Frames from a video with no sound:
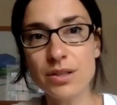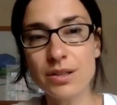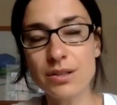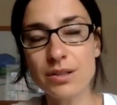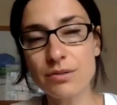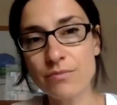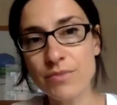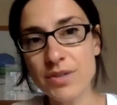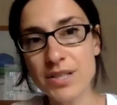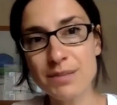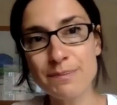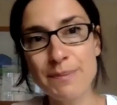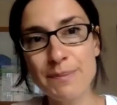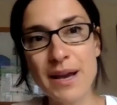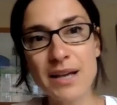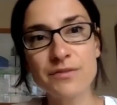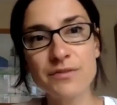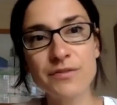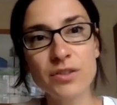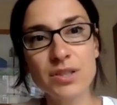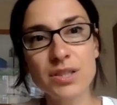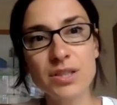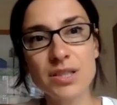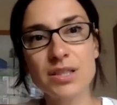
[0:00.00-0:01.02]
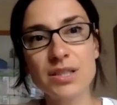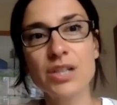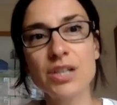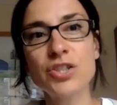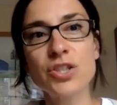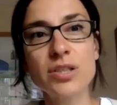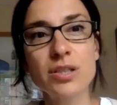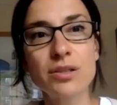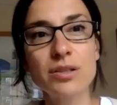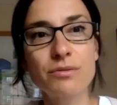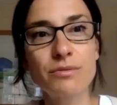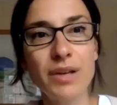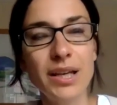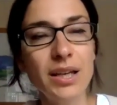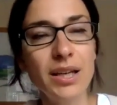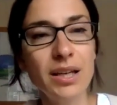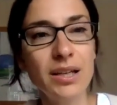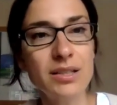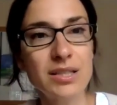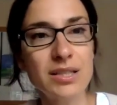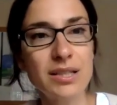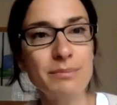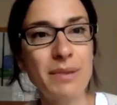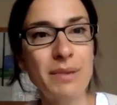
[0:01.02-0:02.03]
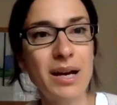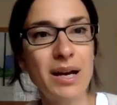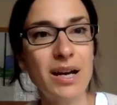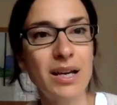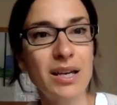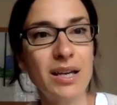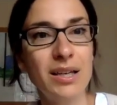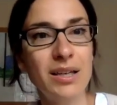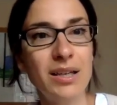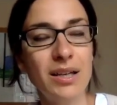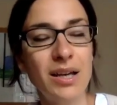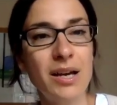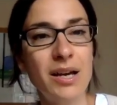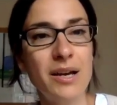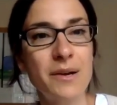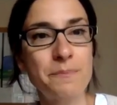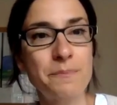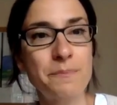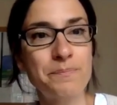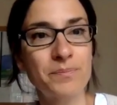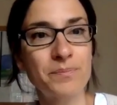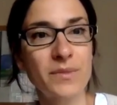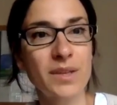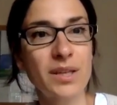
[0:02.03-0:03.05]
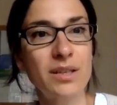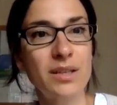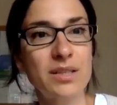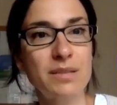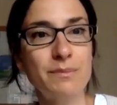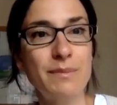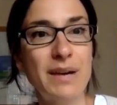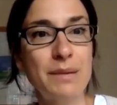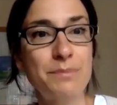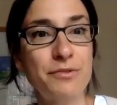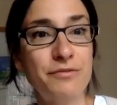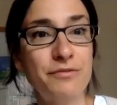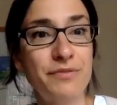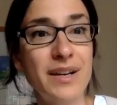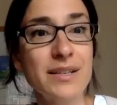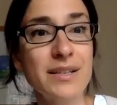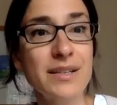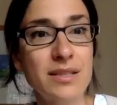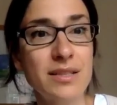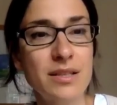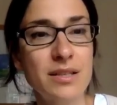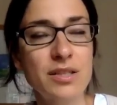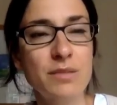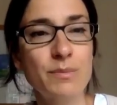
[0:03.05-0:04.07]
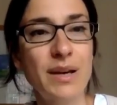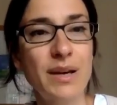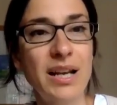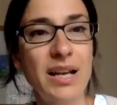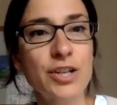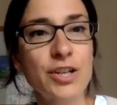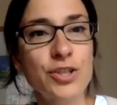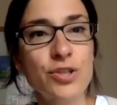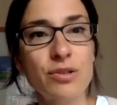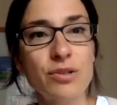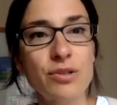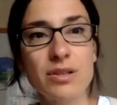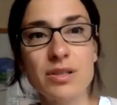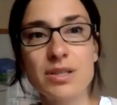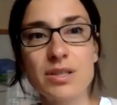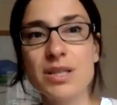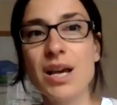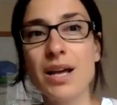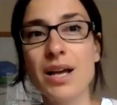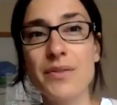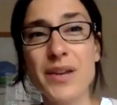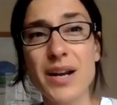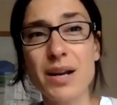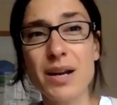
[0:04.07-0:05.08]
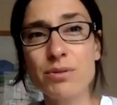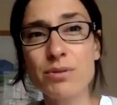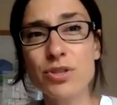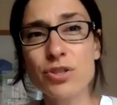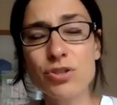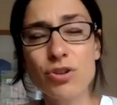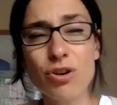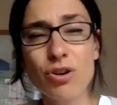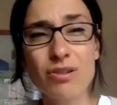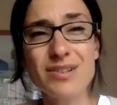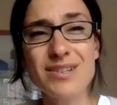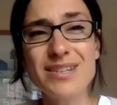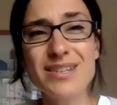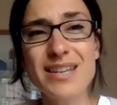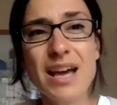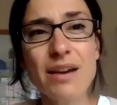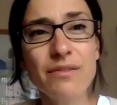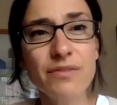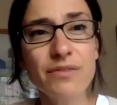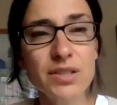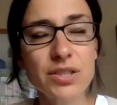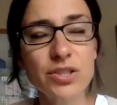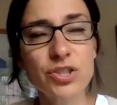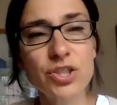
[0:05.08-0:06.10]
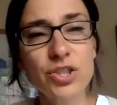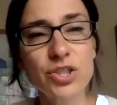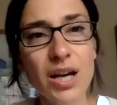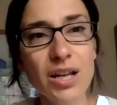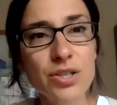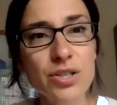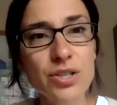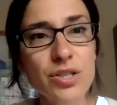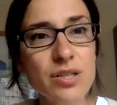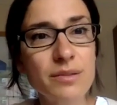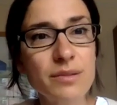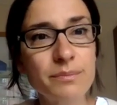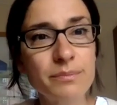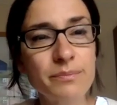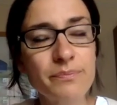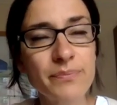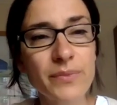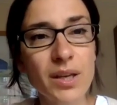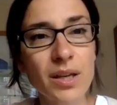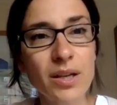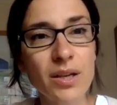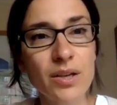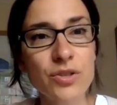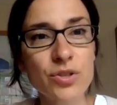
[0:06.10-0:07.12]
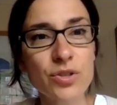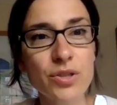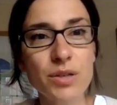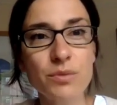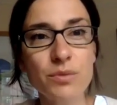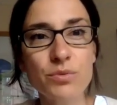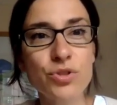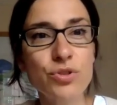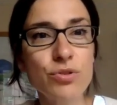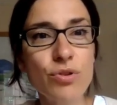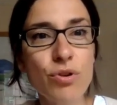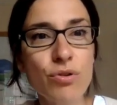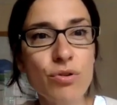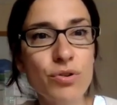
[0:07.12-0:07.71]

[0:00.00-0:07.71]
respectful to such a degree to my professors, to my lecturers, that I was taught never to challenge them. So there was no